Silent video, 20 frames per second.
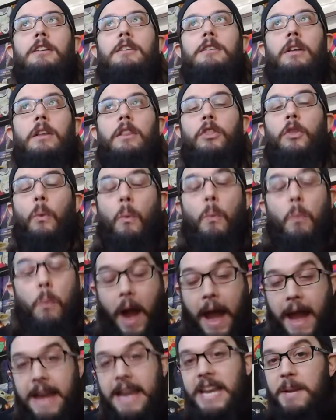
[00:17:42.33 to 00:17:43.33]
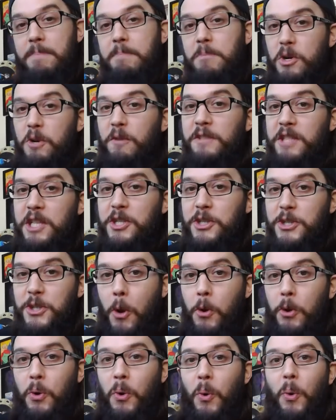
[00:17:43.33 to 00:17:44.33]
The way he moves is
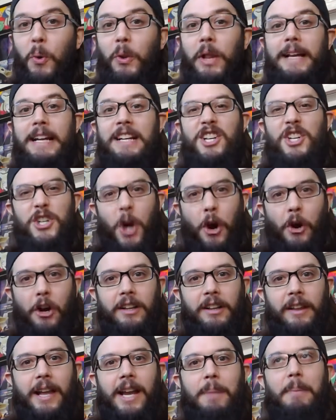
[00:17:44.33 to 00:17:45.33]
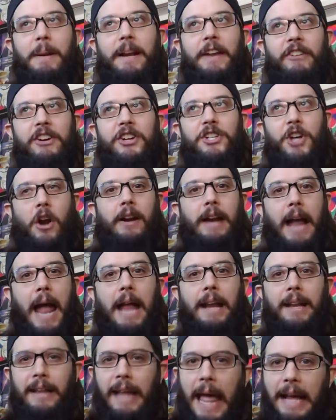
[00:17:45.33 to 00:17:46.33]
so cool. Like, it's shark-like, but if a shark
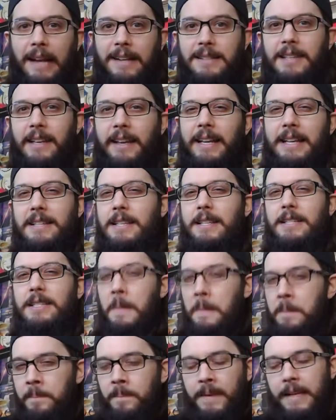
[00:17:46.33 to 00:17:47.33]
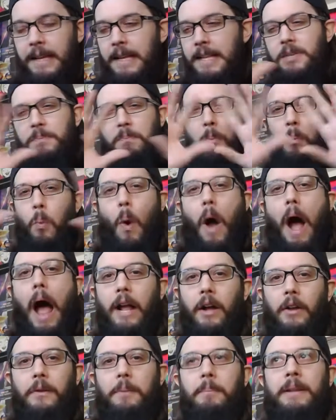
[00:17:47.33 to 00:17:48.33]
had legs. Like, it's
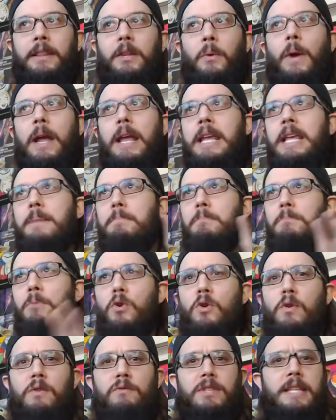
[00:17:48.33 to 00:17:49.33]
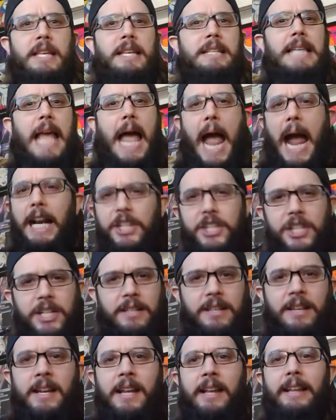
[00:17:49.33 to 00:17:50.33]
wild. But the way he moves, his
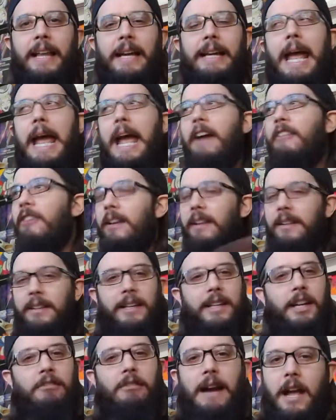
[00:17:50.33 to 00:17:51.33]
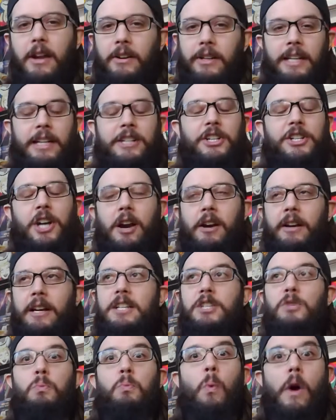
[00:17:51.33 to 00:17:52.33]
action, like, everything around King Shark
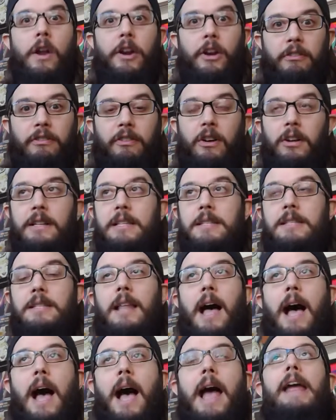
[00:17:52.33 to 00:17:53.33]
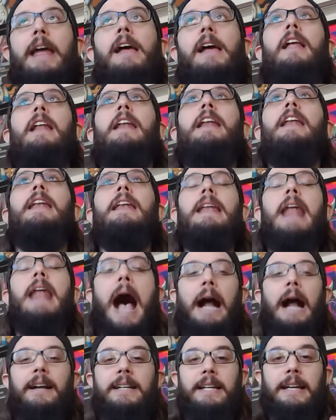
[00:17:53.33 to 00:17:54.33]
is wonderful, and Sly
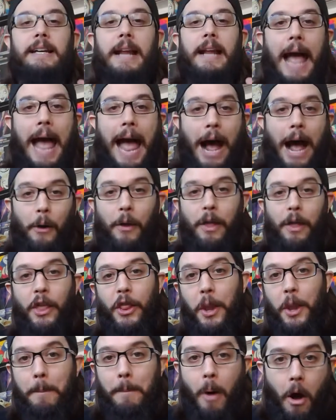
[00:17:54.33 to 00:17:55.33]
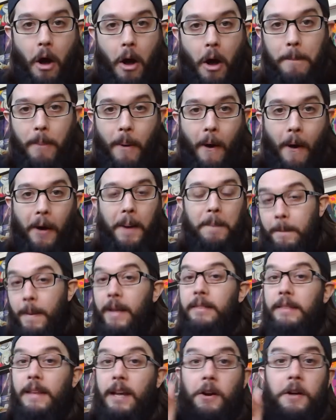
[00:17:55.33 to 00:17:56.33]
knocked it out the ballpark.
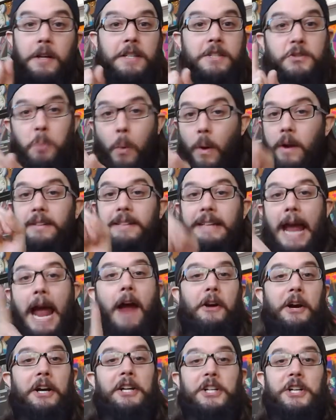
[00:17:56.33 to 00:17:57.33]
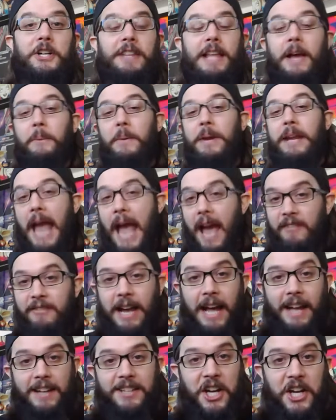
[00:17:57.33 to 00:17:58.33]
But there is one character that we have
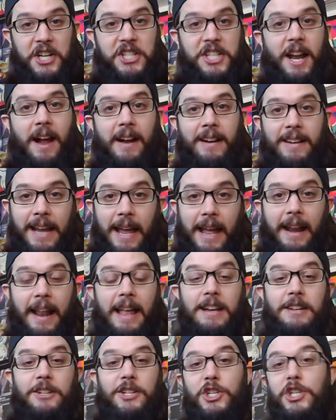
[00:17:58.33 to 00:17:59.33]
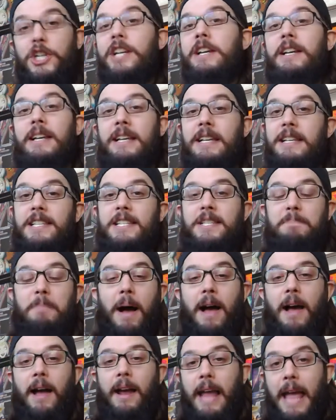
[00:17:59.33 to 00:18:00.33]
not touched on yet, and she is
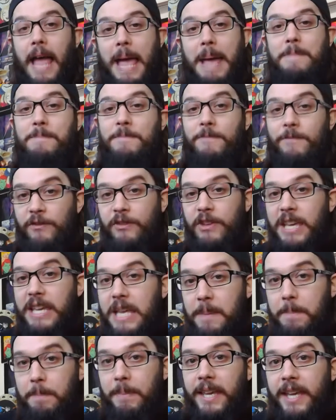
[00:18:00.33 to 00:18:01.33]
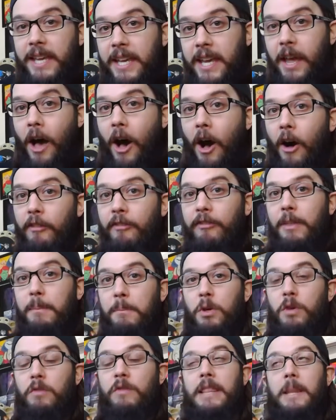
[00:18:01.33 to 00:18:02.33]
my MVP of the
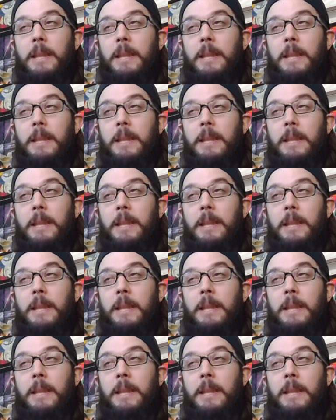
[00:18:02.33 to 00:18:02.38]
movie.